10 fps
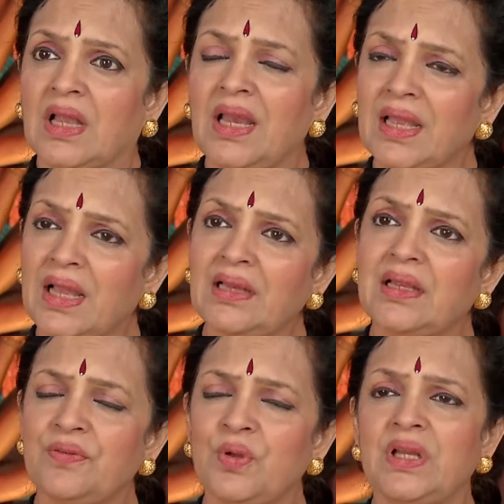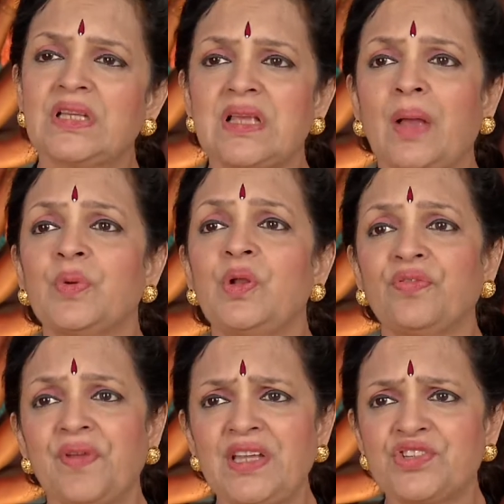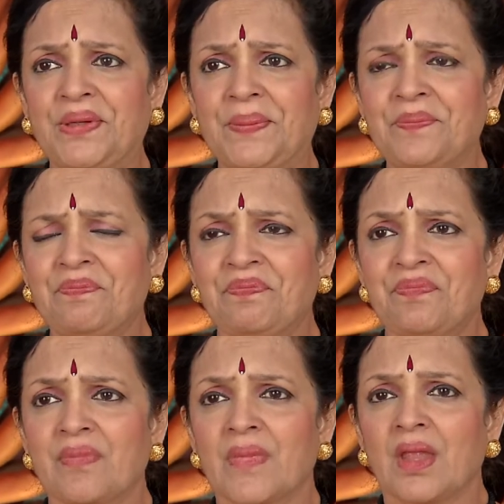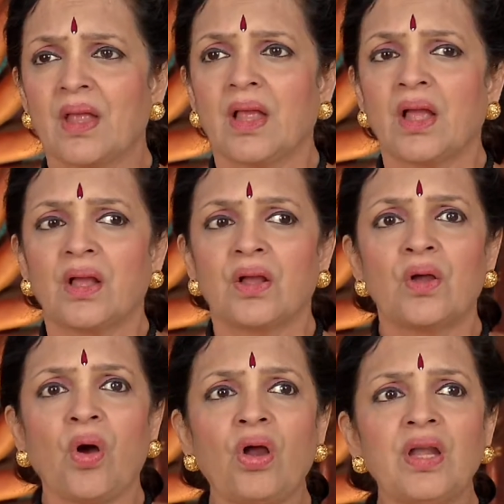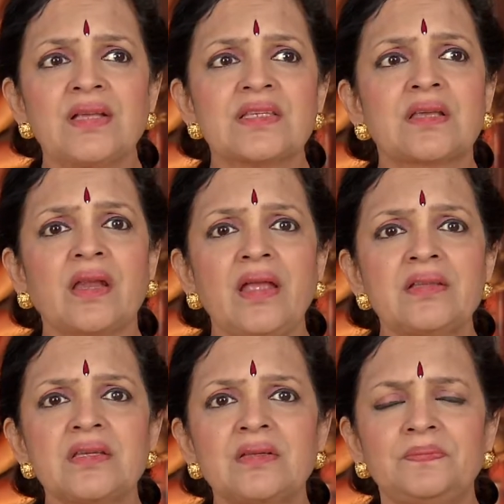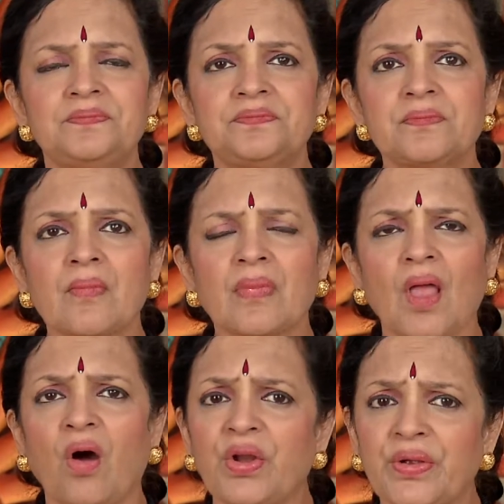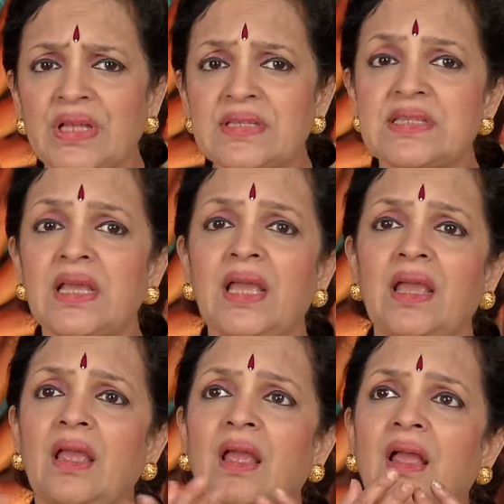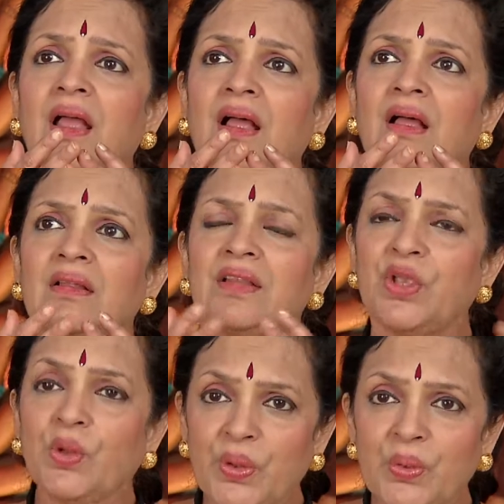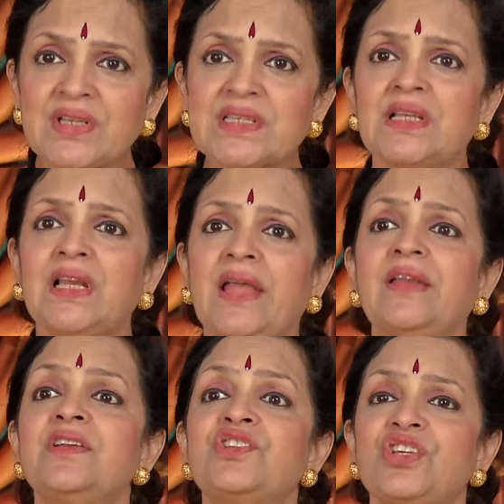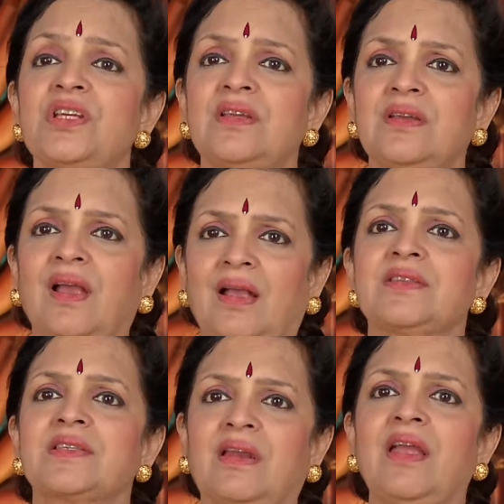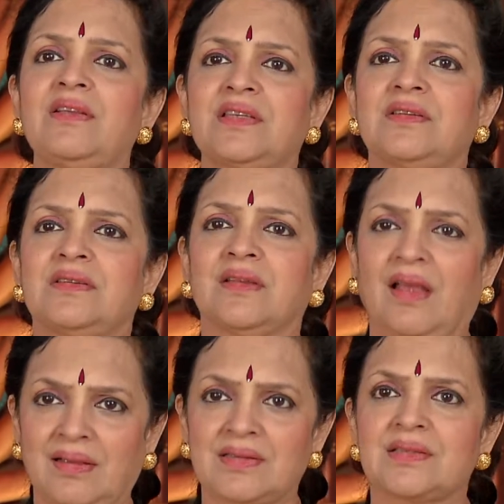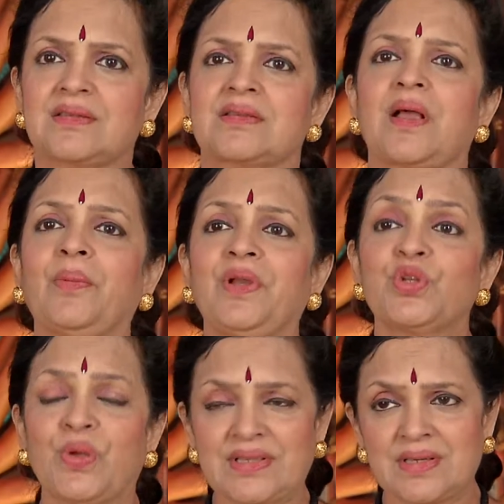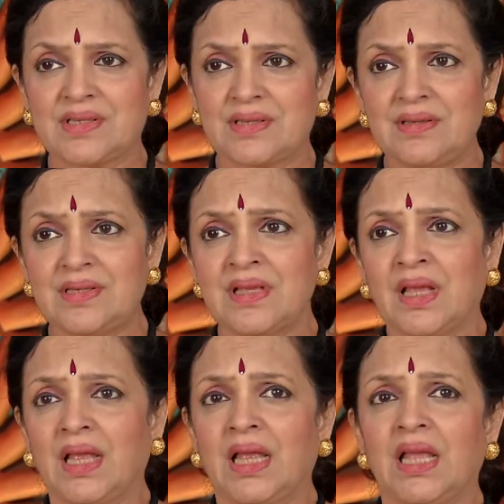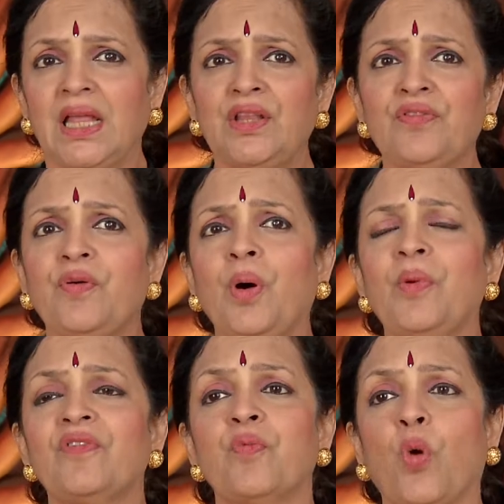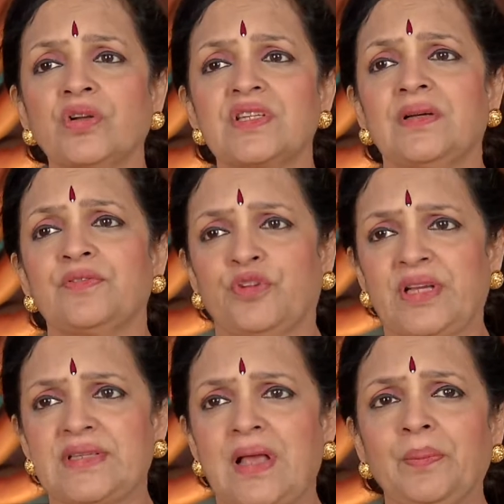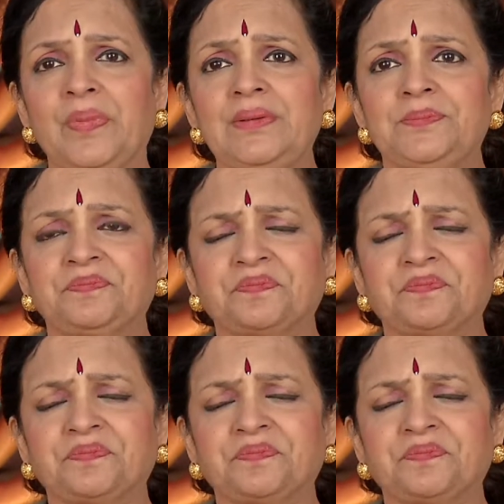Like I'll give you an example of nature. God has created, or you can say the universal energy has come into existence in the form of water, for example.